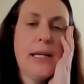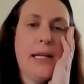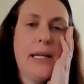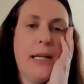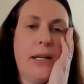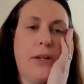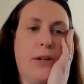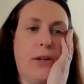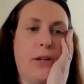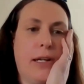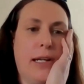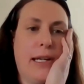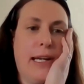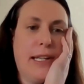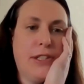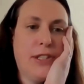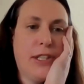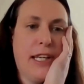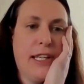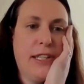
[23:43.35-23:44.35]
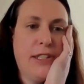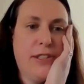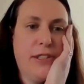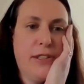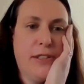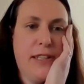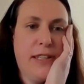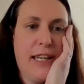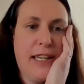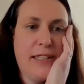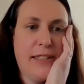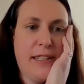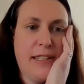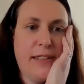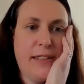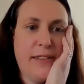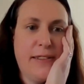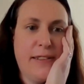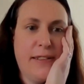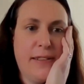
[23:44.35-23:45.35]
in early education
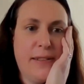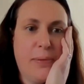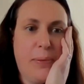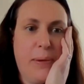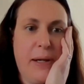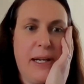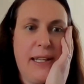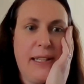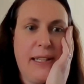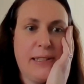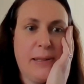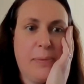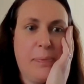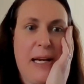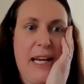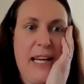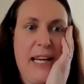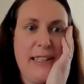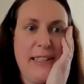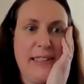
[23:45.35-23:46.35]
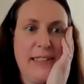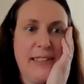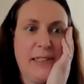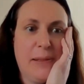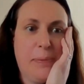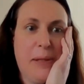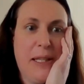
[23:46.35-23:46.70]
settings as well to balance